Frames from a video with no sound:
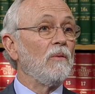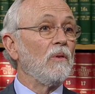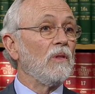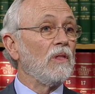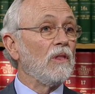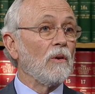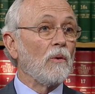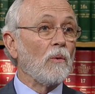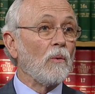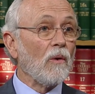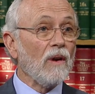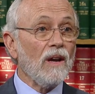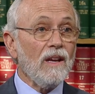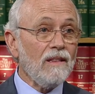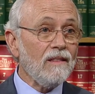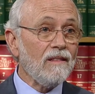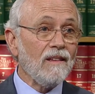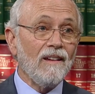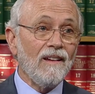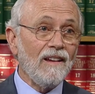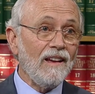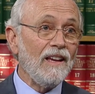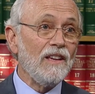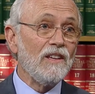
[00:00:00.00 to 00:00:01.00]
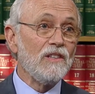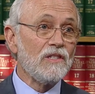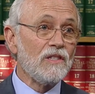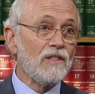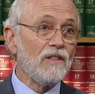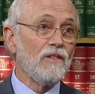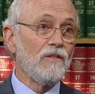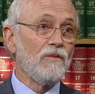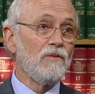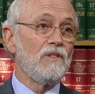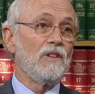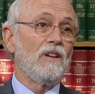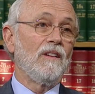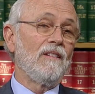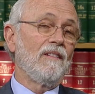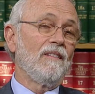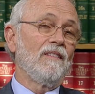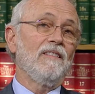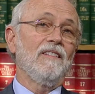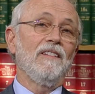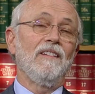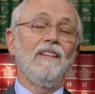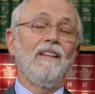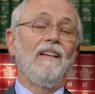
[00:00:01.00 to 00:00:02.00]
the great thing is, though,
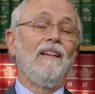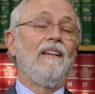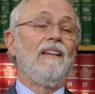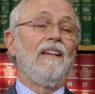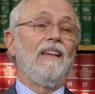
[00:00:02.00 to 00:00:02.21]
Jonathan,